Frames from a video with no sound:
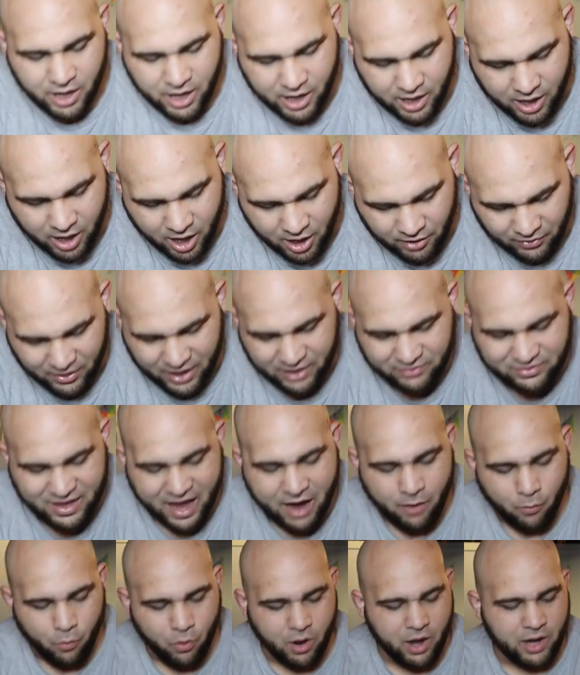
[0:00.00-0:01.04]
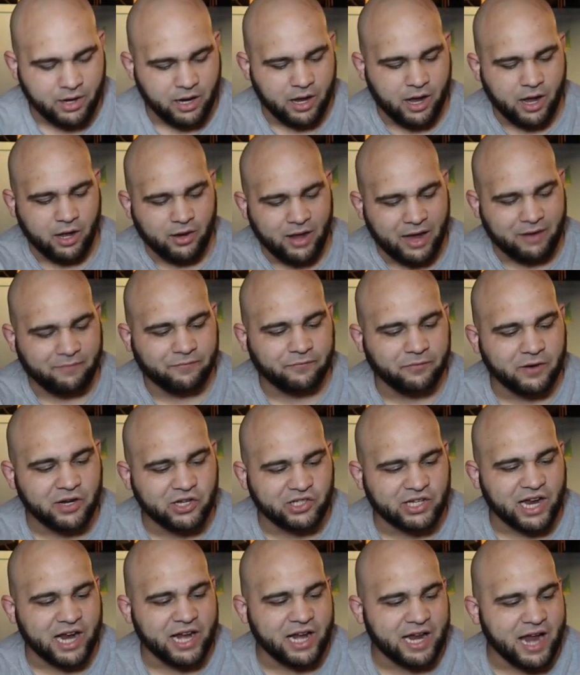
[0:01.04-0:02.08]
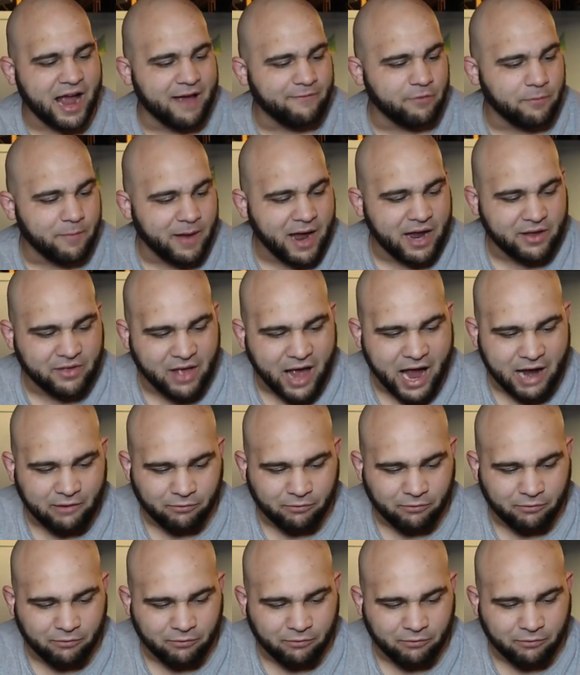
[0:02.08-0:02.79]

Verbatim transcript: Uh, unlike that one uh, like freestanding heavy bag that